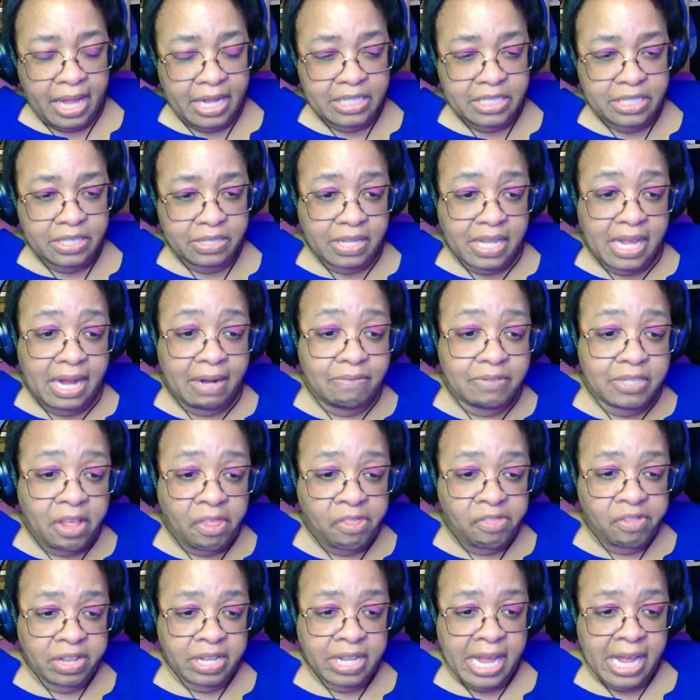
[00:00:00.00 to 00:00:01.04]
And so that
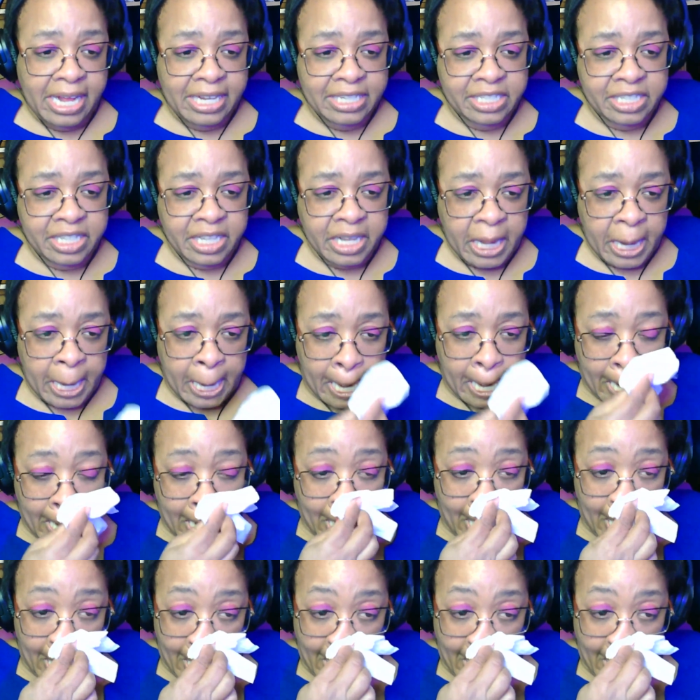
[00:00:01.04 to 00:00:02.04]
was the last thing.